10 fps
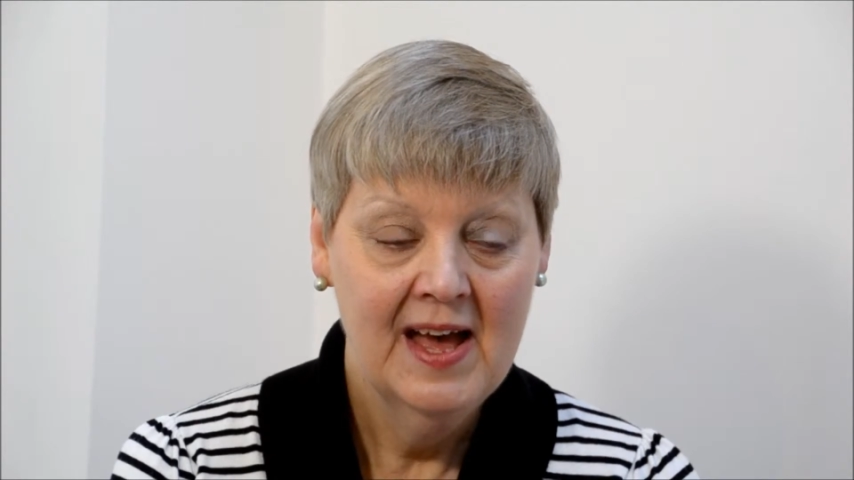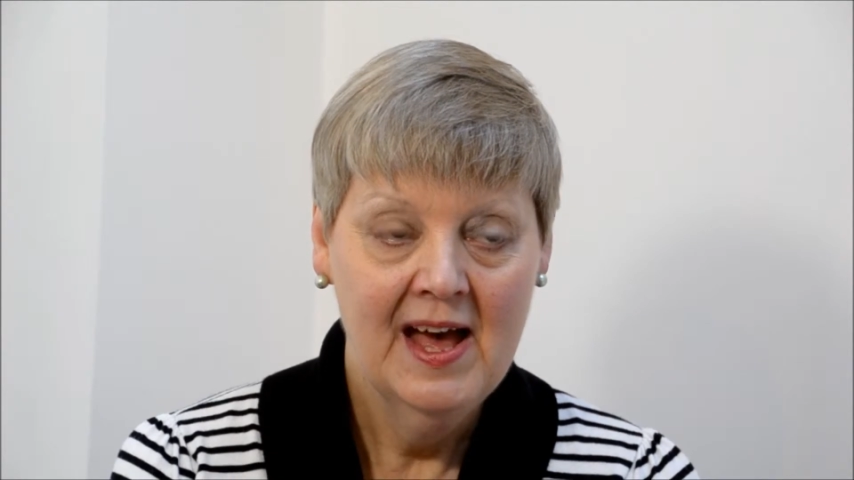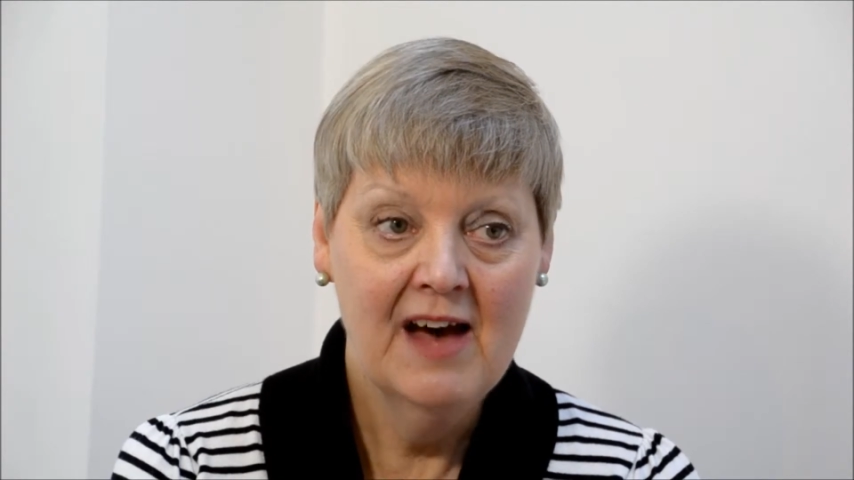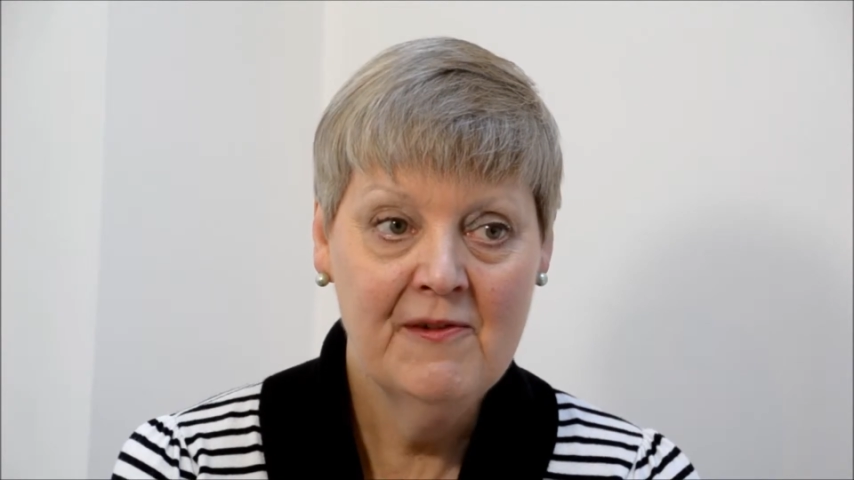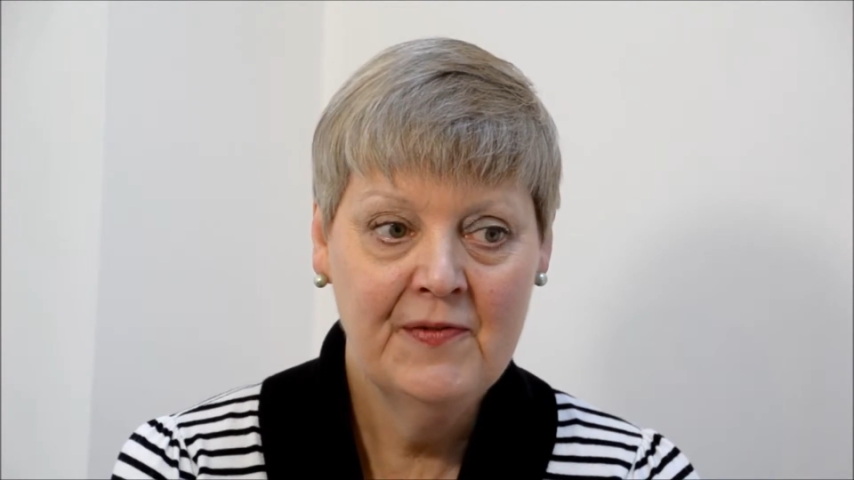
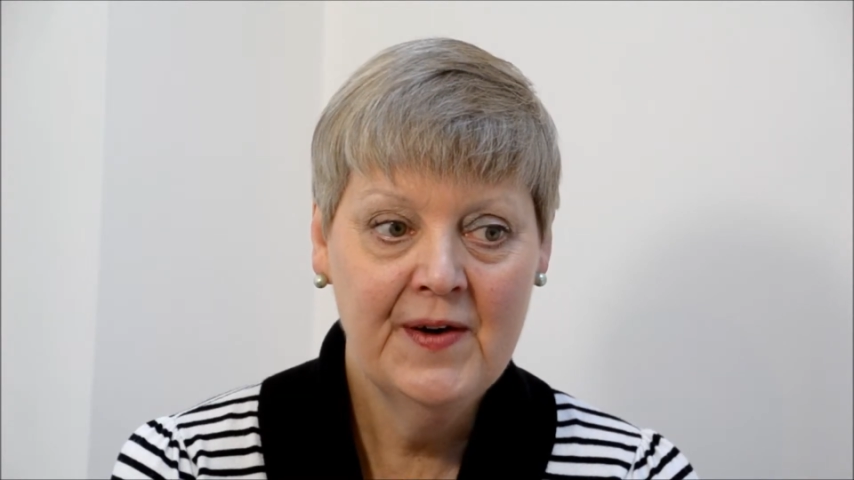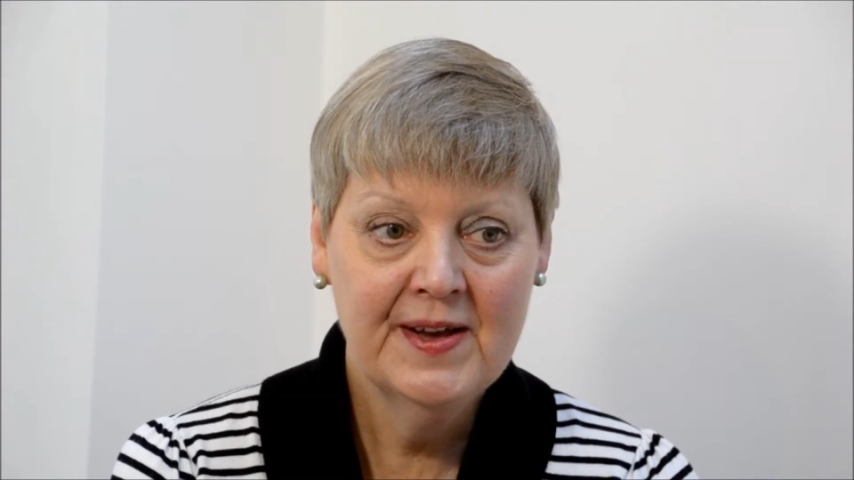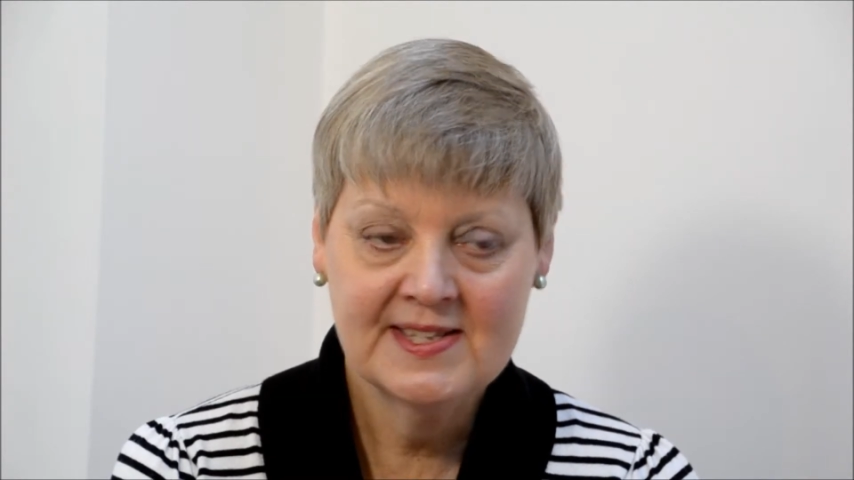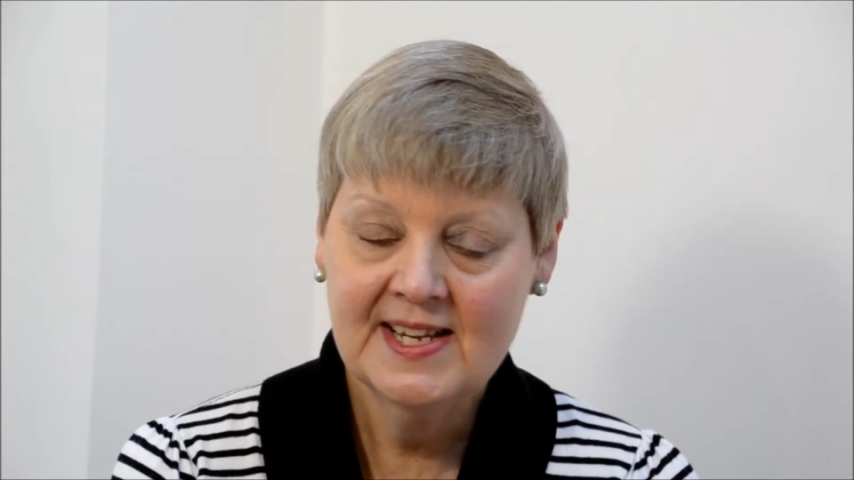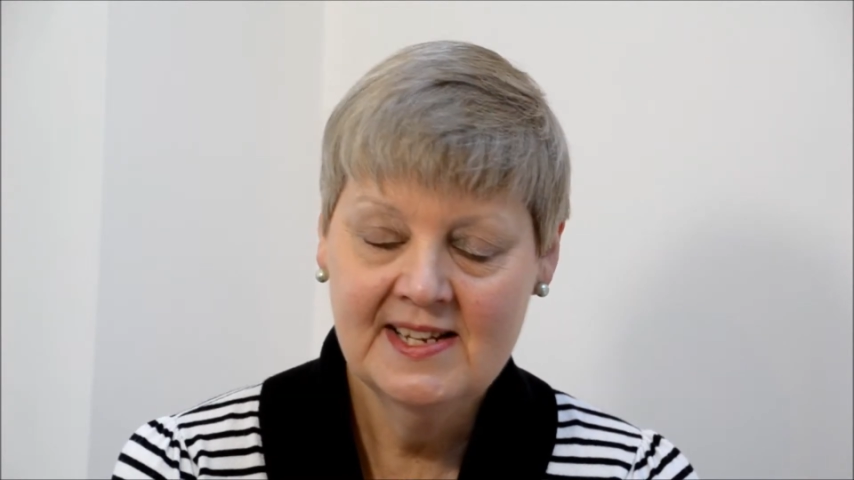at
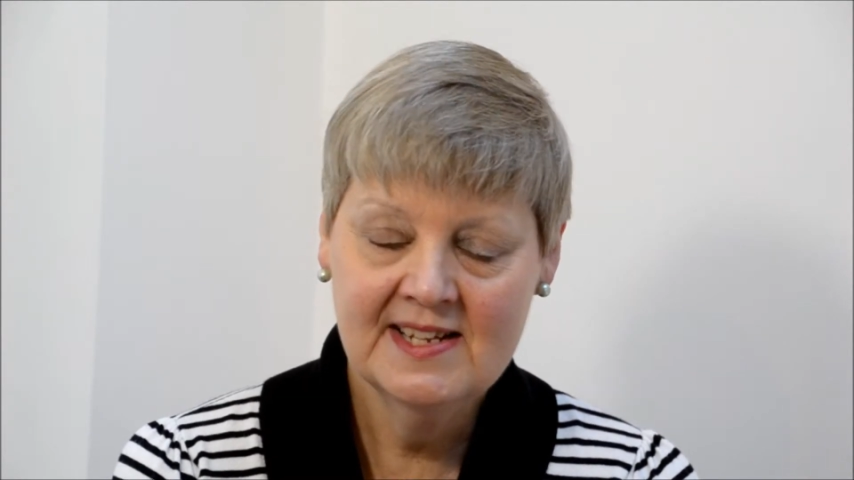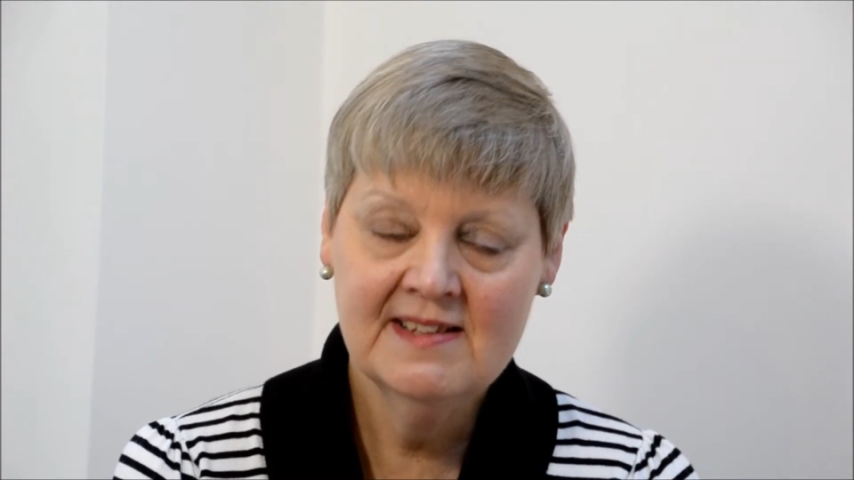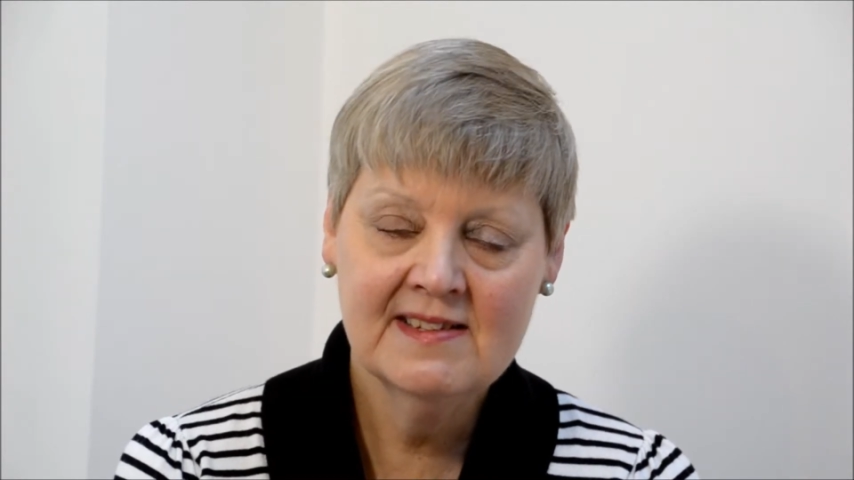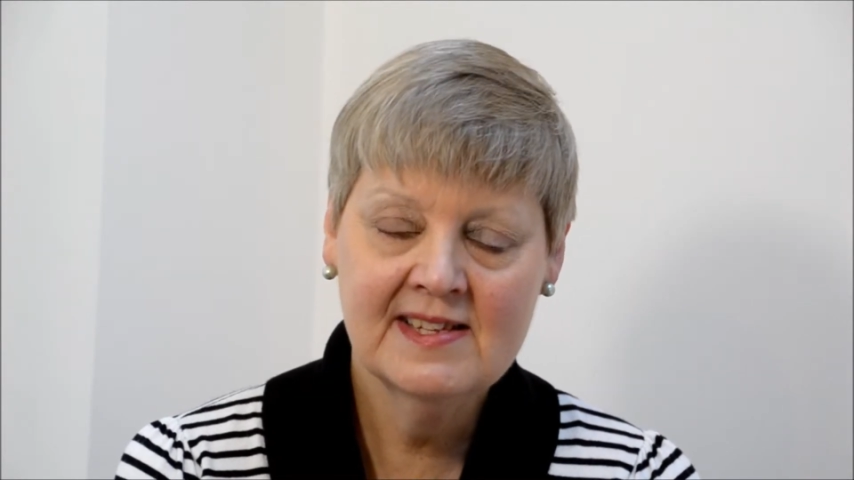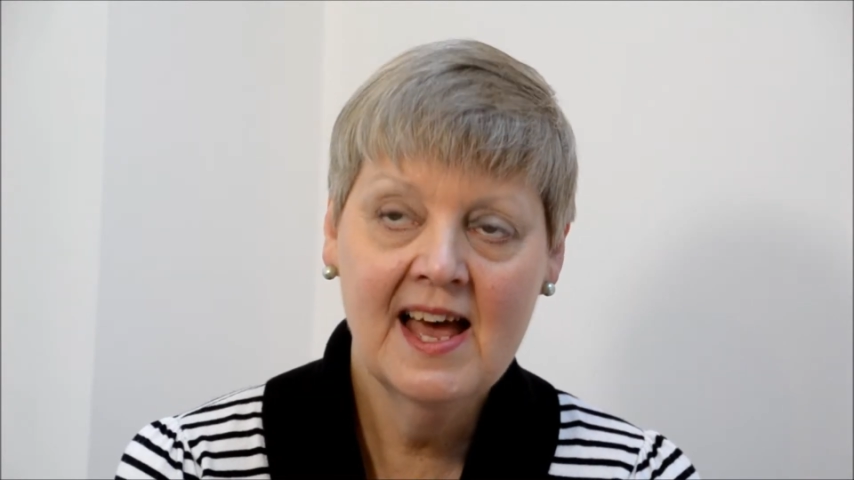first they
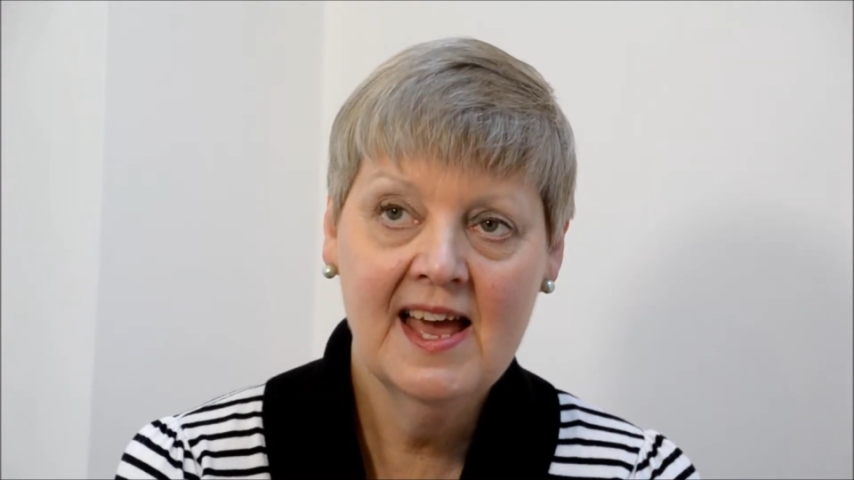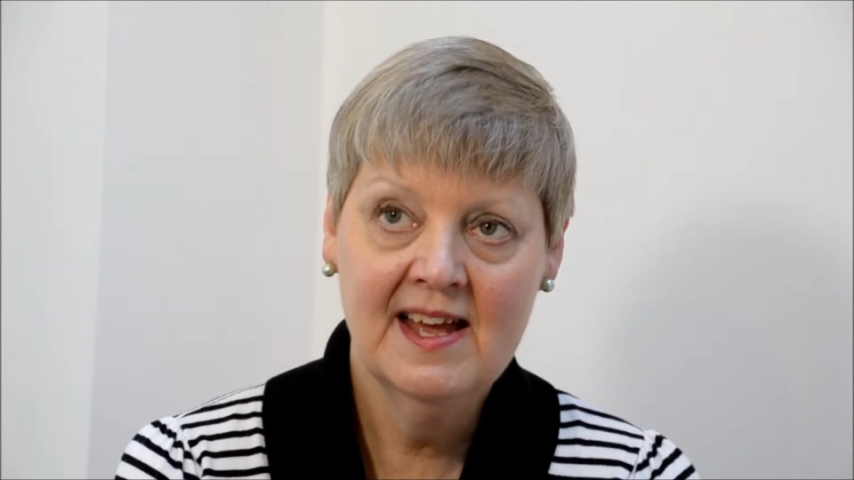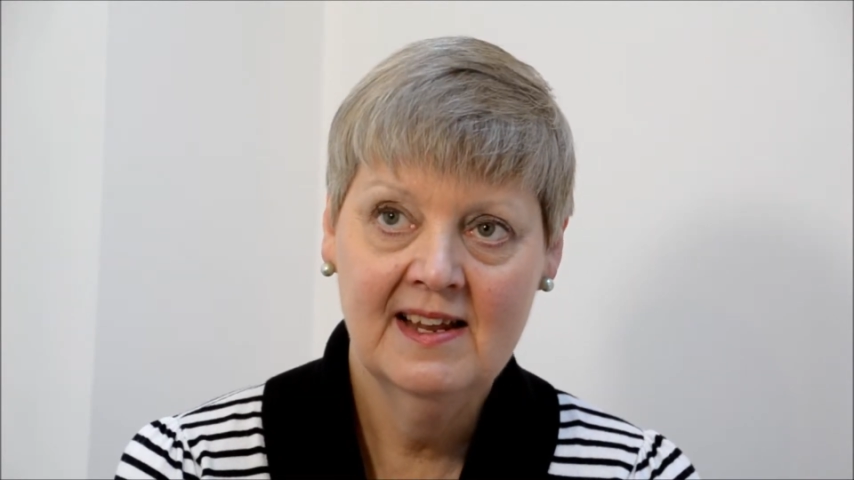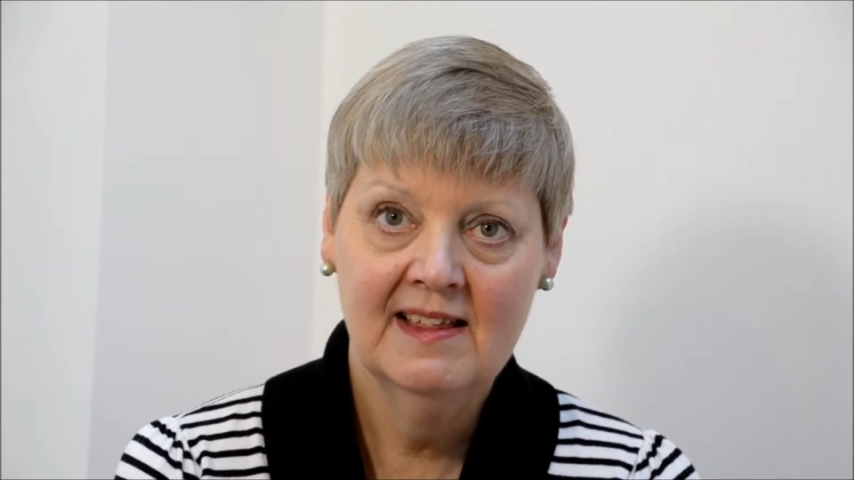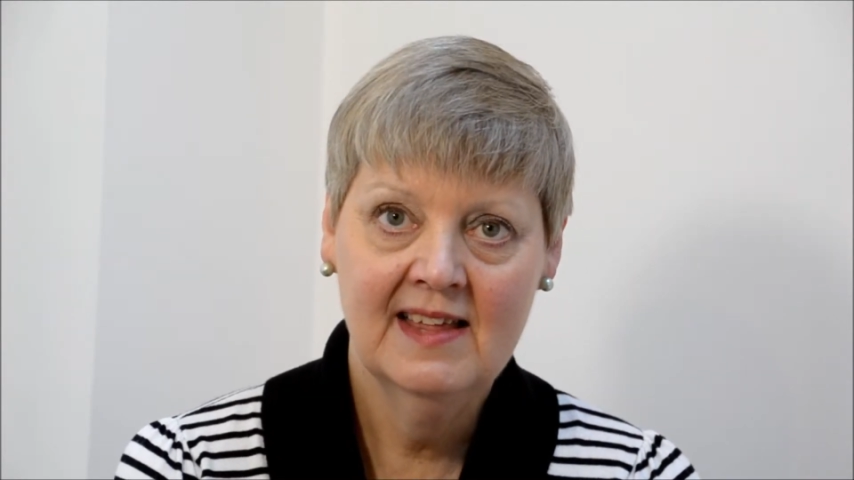didn't say
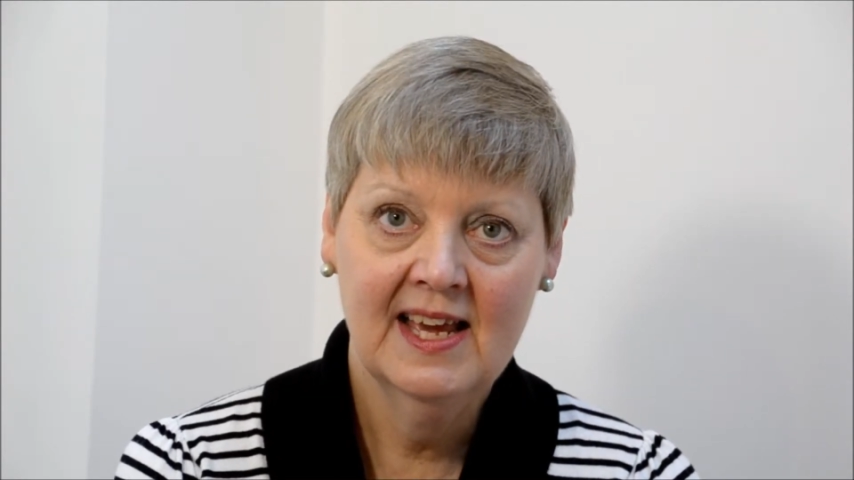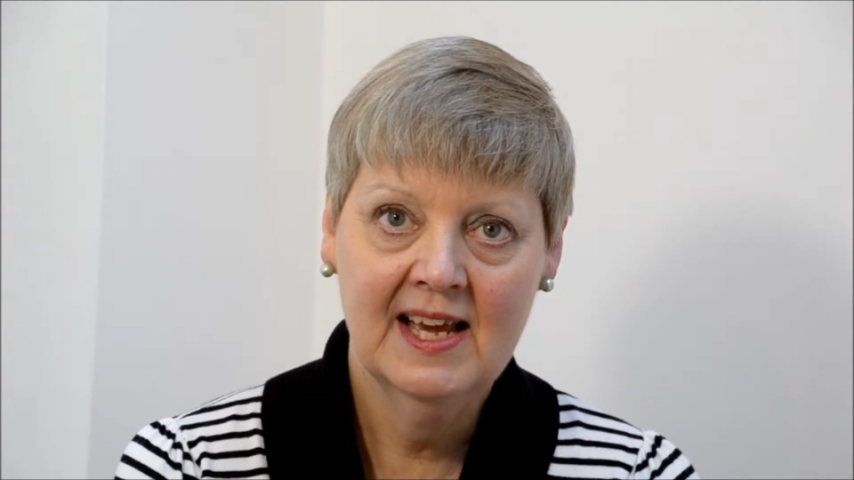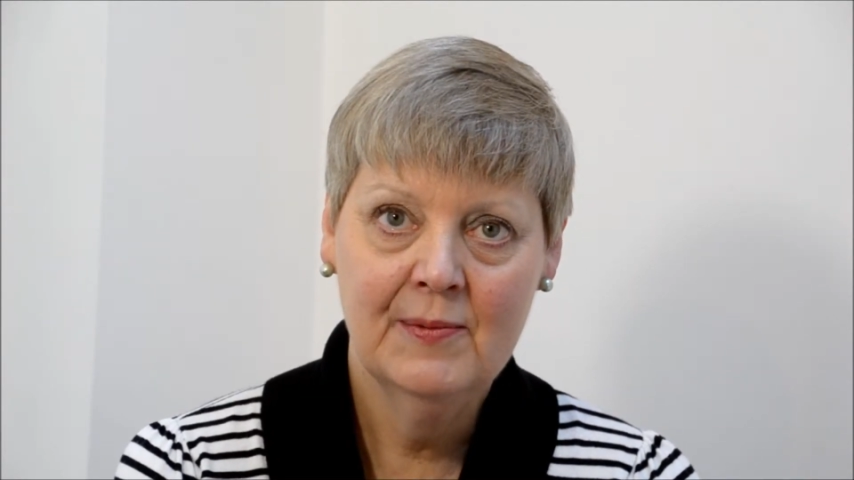anything